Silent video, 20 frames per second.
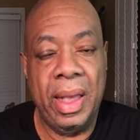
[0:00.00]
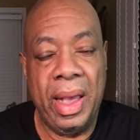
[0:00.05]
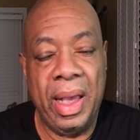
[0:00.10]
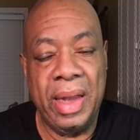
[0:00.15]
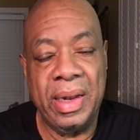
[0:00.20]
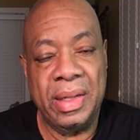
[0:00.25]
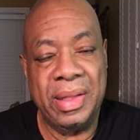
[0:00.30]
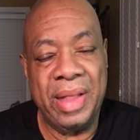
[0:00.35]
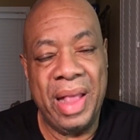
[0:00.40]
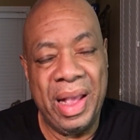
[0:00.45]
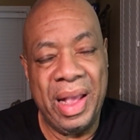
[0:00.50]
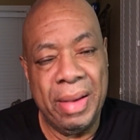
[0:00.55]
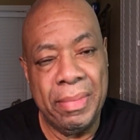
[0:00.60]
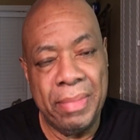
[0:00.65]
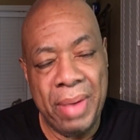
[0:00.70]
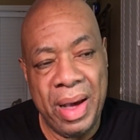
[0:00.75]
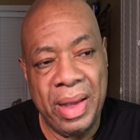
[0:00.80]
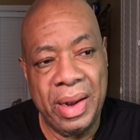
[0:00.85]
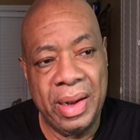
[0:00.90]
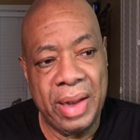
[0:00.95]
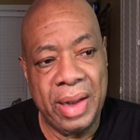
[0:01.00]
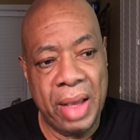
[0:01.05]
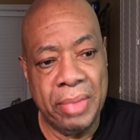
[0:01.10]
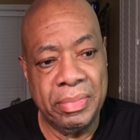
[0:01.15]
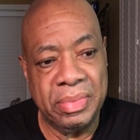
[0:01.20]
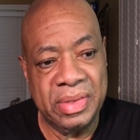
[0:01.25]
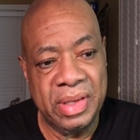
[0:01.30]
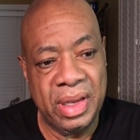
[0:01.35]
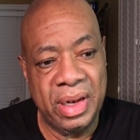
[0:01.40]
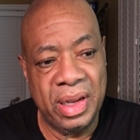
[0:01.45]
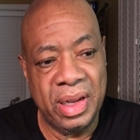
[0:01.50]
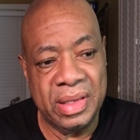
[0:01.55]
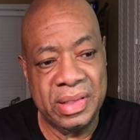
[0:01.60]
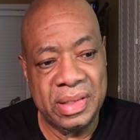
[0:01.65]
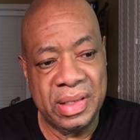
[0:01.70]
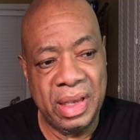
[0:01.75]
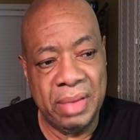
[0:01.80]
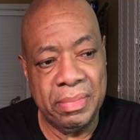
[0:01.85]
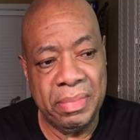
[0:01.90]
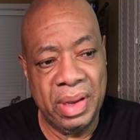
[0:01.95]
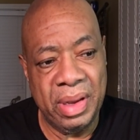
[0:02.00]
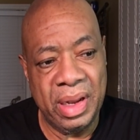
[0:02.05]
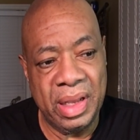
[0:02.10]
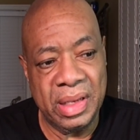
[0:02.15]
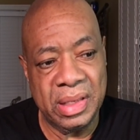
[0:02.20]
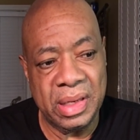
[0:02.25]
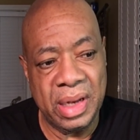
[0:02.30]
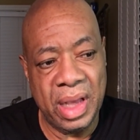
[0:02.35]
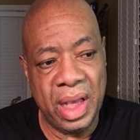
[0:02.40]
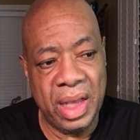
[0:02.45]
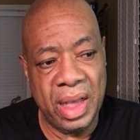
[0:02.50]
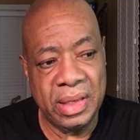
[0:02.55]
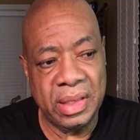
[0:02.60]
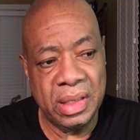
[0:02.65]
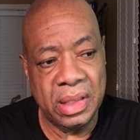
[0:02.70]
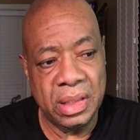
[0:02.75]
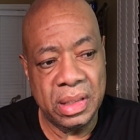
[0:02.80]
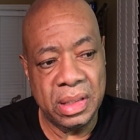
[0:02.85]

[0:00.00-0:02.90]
And the thing about it, I'm sitting there saying, but it's not